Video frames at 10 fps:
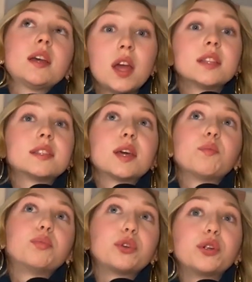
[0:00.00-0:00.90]
to
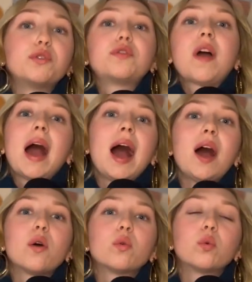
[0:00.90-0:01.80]
improve
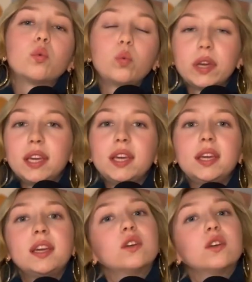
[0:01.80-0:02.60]
how we